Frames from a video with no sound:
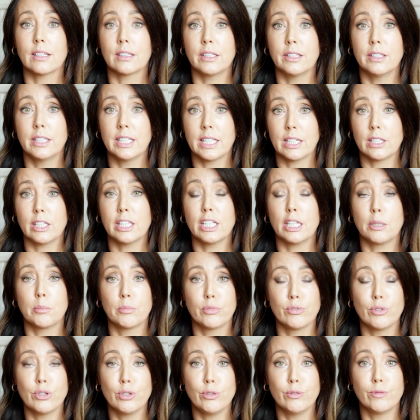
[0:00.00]
clinically
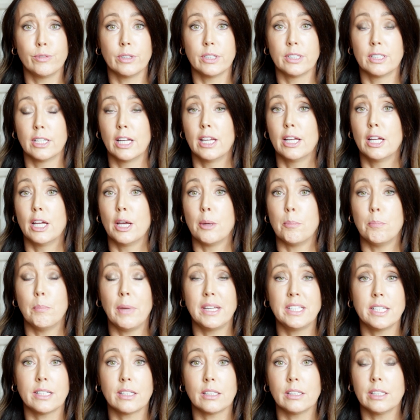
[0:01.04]
proven,
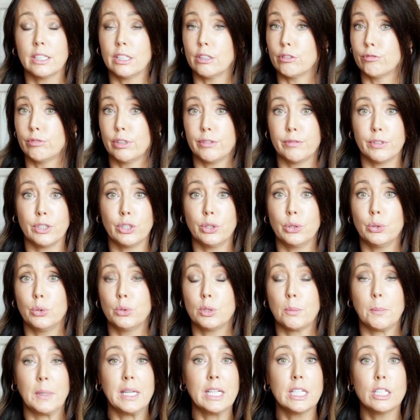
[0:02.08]
medically
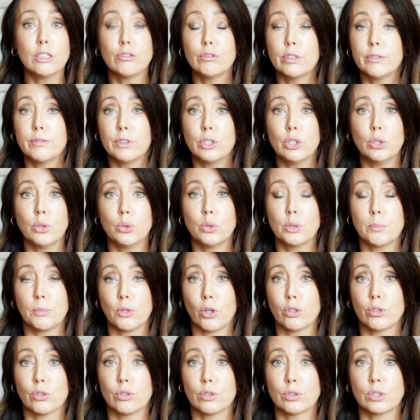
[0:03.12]
reviewed, peer-reviewed
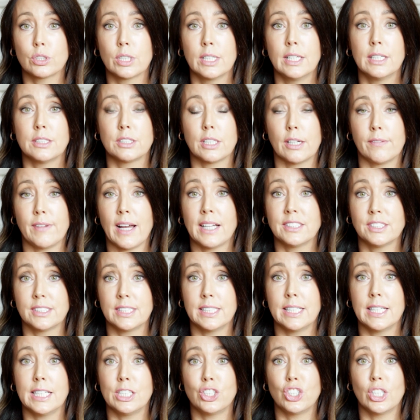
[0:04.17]
product to have
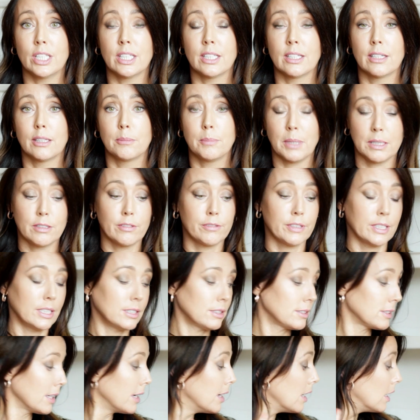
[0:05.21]
anti-aging
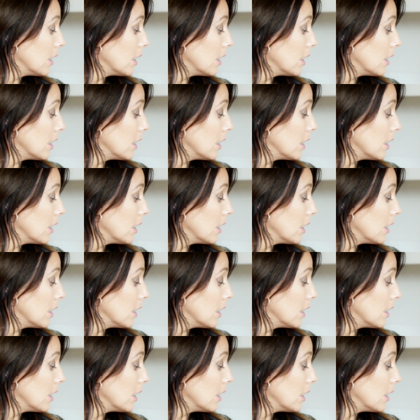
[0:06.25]
benefits.